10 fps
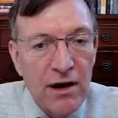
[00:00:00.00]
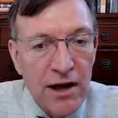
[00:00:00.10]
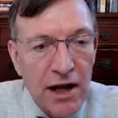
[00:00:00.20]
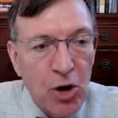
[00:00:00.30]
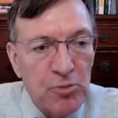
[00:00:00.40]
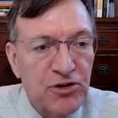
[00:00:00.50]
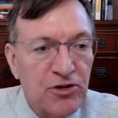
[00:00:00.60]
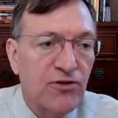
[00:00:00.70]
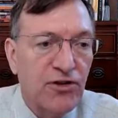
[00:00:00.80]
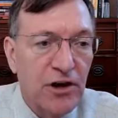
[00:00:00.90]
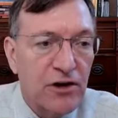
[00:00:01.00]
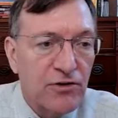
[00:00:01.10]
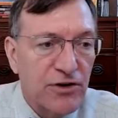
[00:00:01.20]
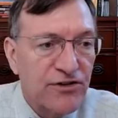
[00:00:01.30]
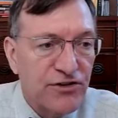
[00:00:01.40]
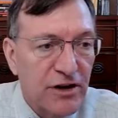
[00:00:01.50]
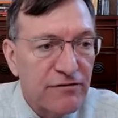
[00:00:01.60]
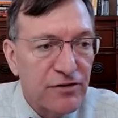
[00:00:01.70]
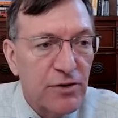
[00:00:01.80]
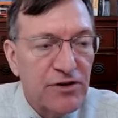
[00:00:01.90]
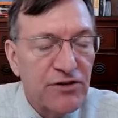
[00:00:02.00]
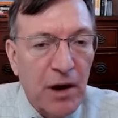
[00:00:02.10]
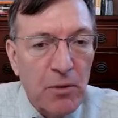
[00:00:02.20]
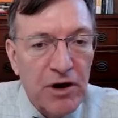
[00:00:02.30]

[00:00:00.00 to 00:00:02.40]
And I hope to use the increased influence that I